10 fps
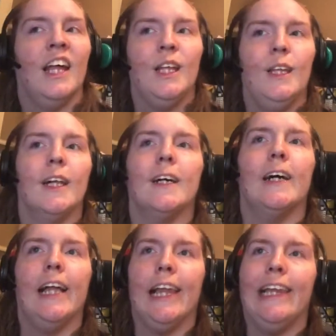So
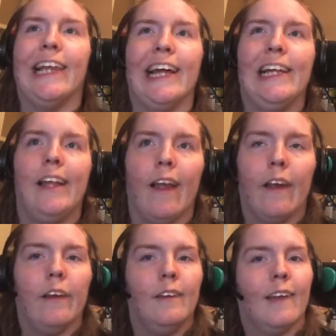in this
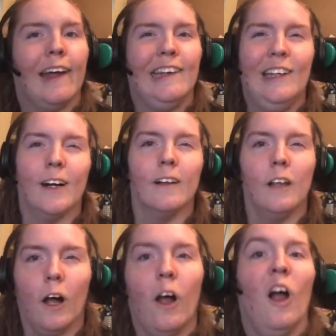case, I told
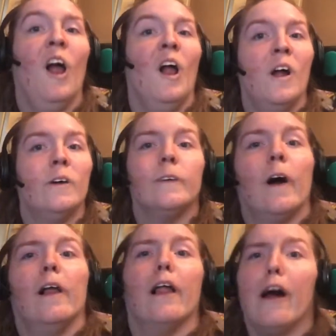her,
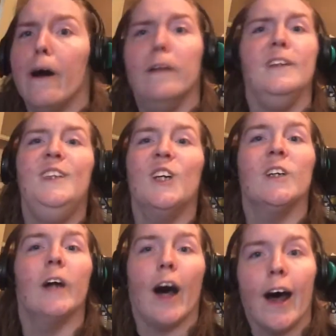"Well, I'm
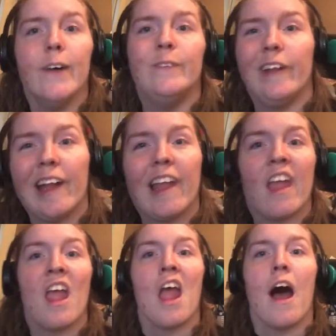so happy.
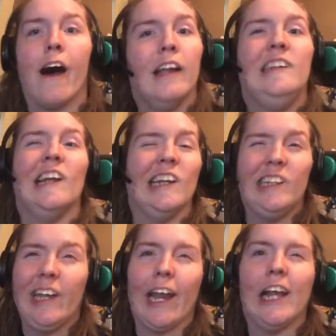I just
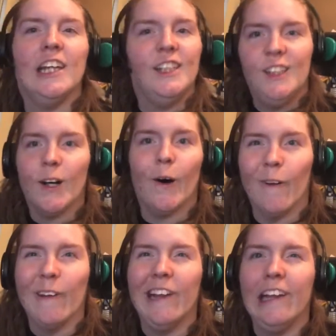dance
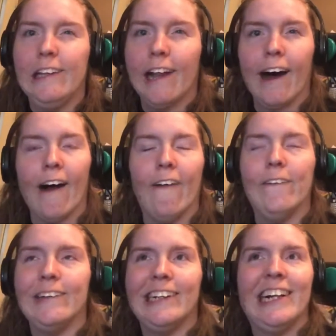all the
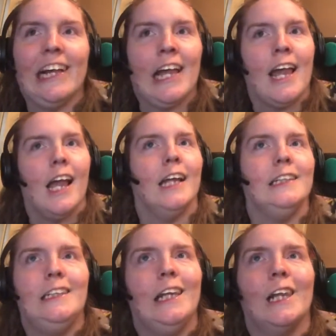time."
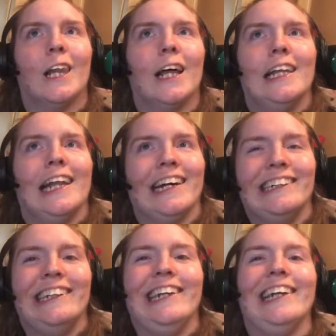And she looked at
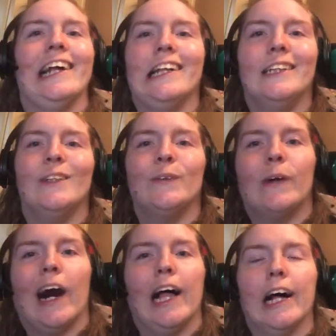me and
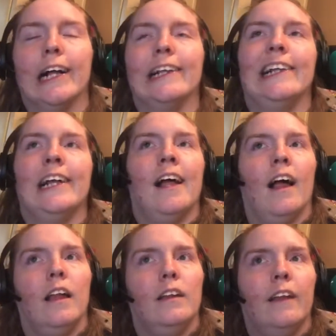smiled
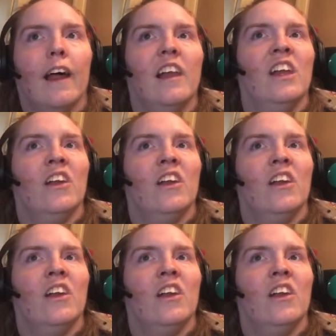and said,